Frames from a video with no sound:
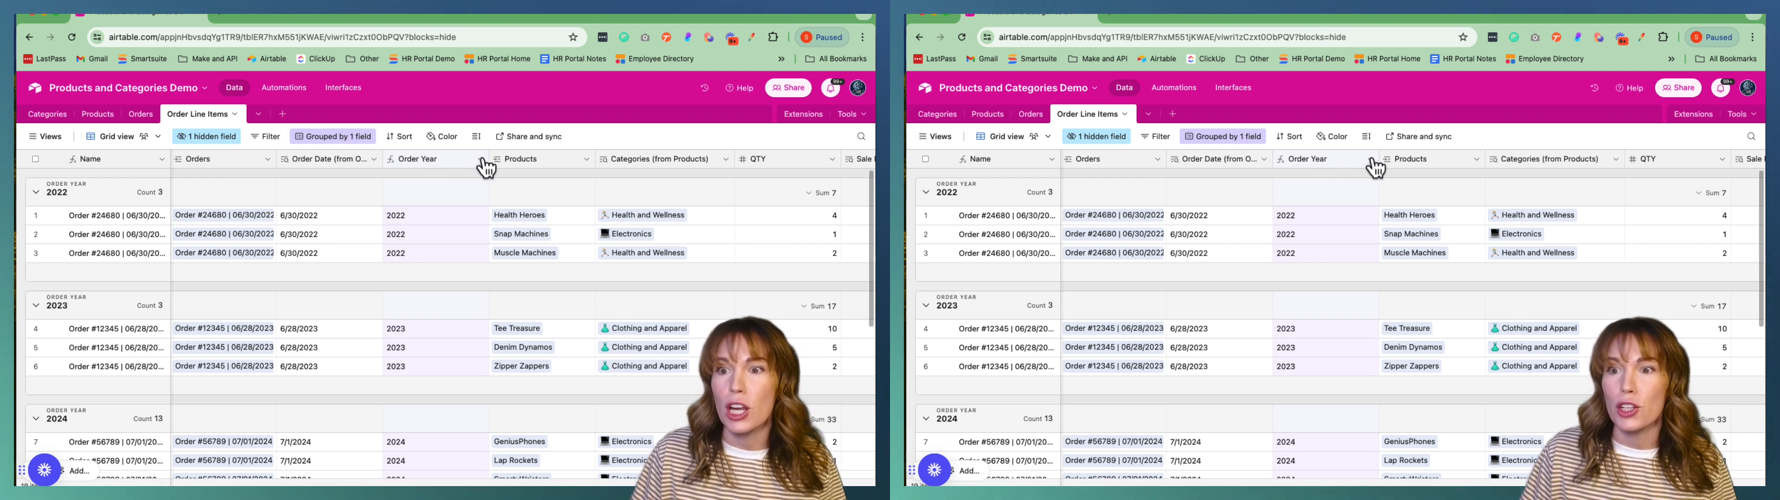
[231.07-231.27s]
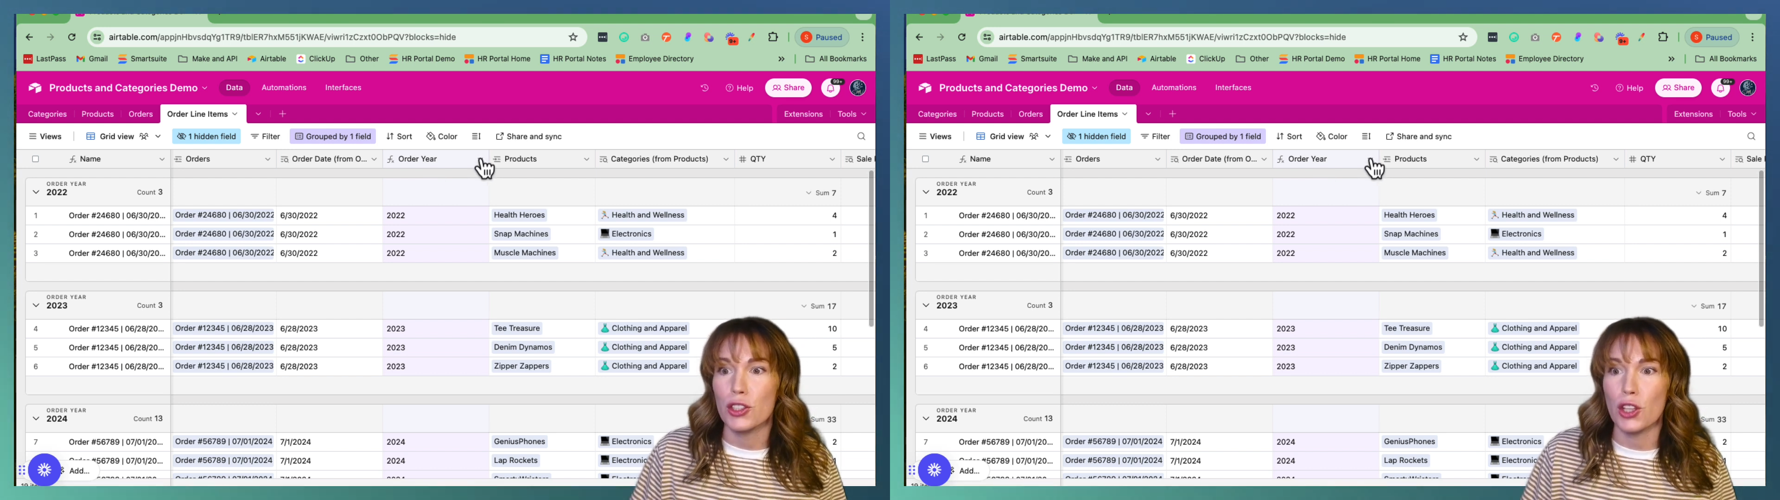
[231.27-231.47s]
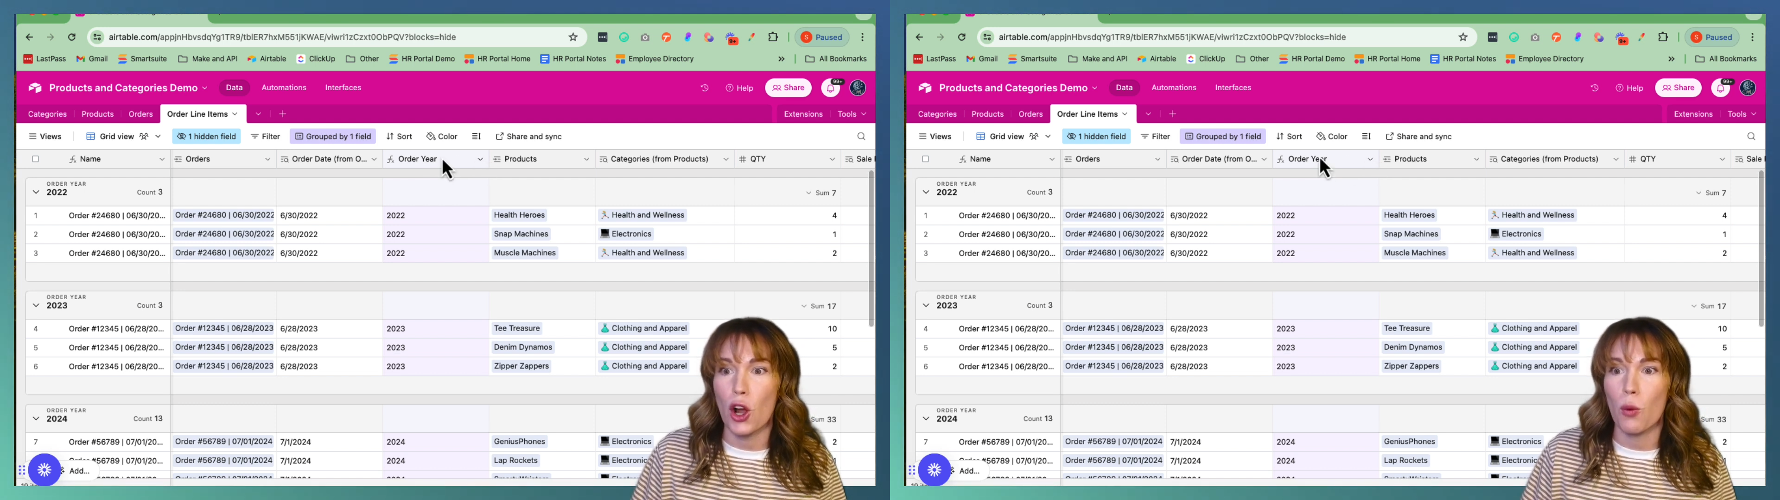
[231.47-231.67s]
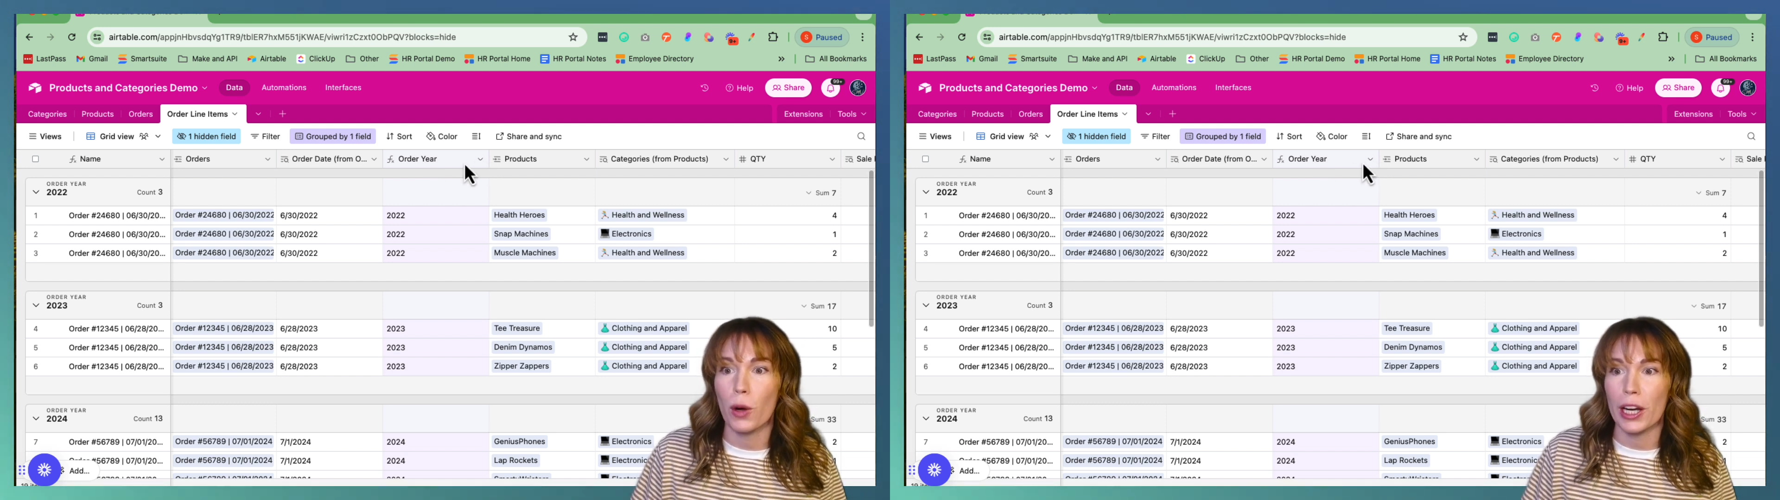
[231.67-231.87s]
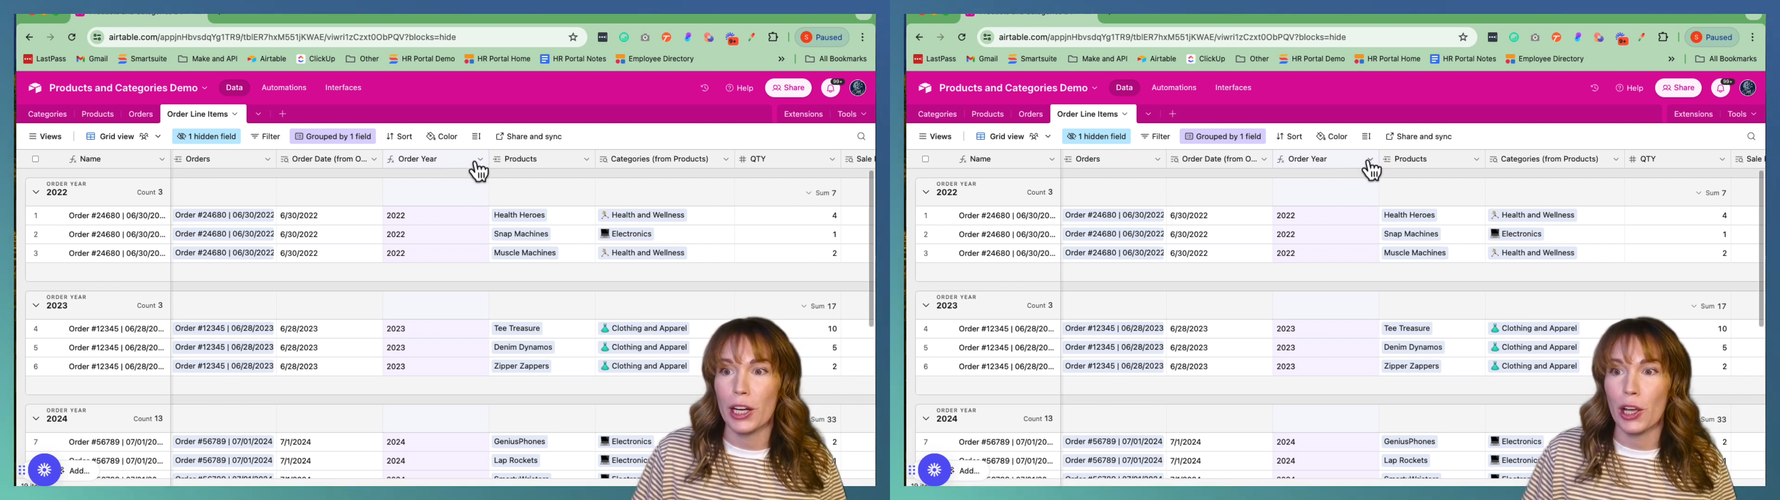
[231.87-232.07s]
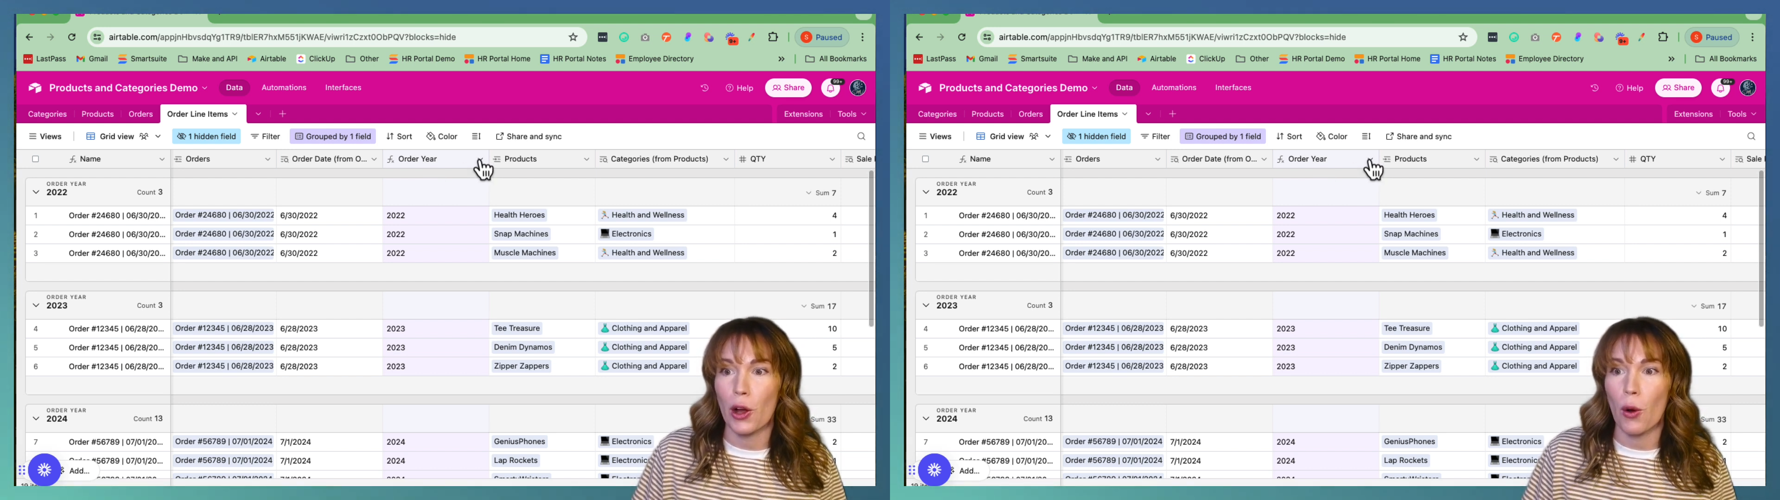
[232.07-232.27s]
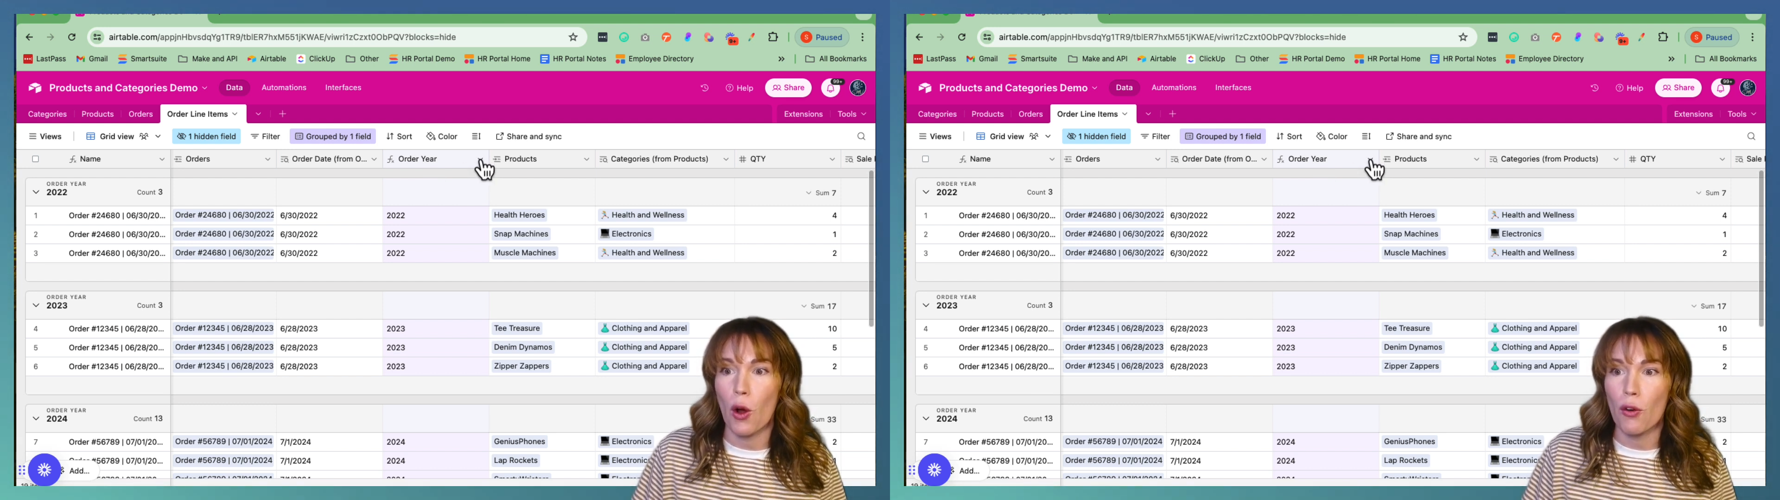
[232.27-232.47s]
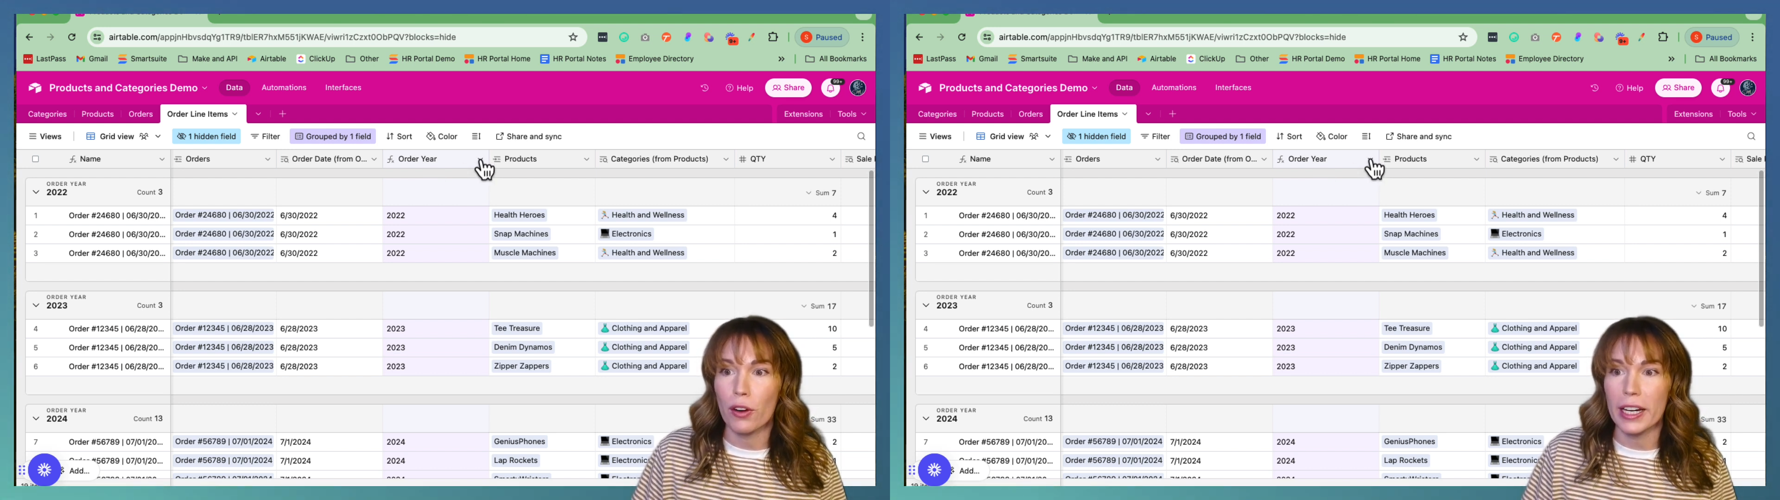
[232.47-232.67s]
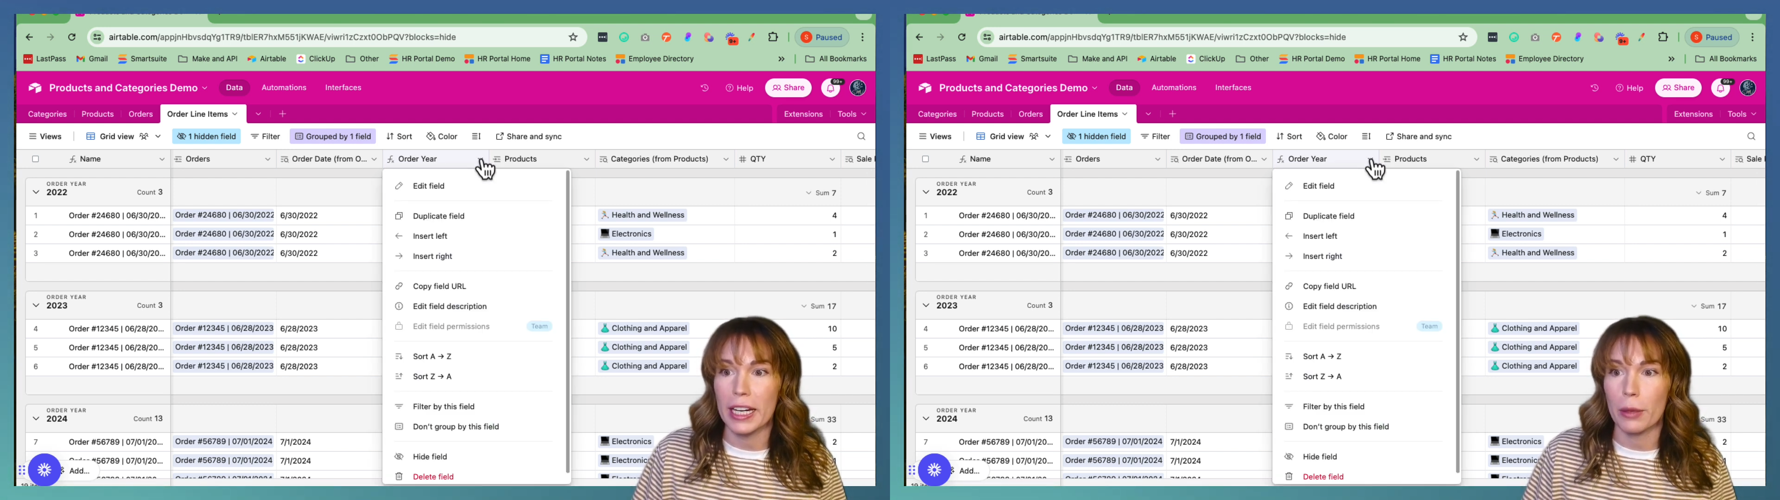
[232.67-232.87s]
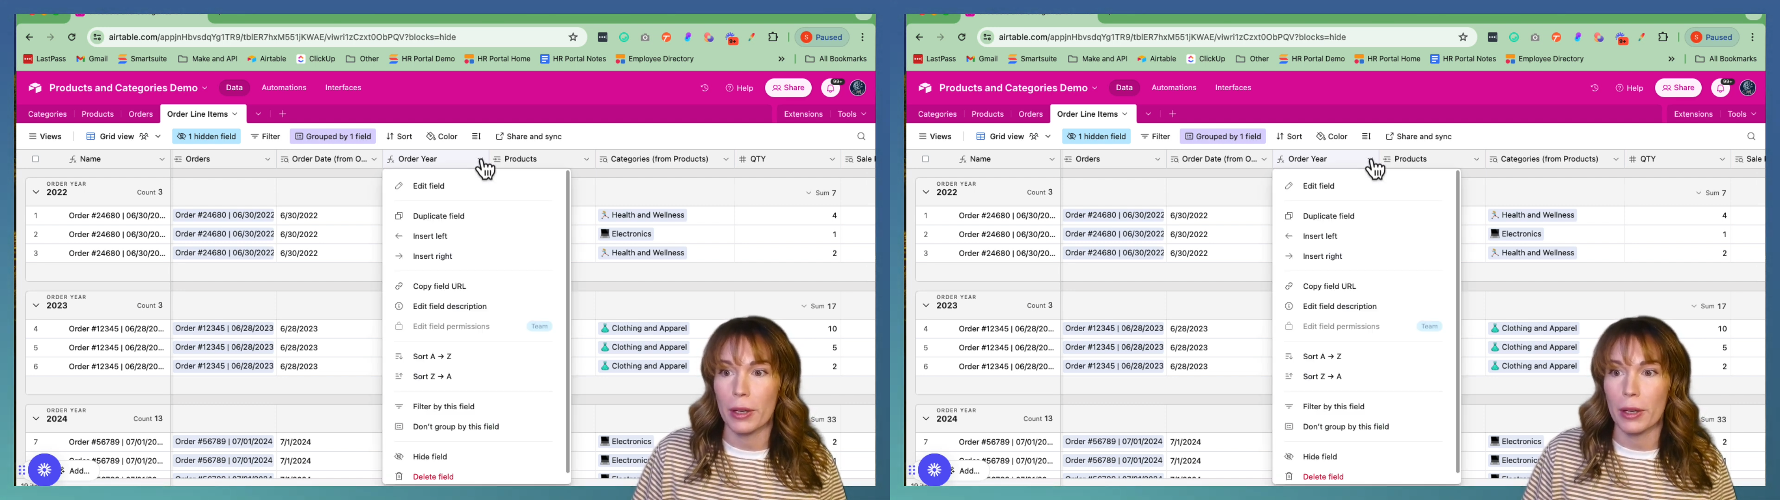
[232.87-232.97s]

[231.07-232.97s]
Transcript: So we're gonna go over here,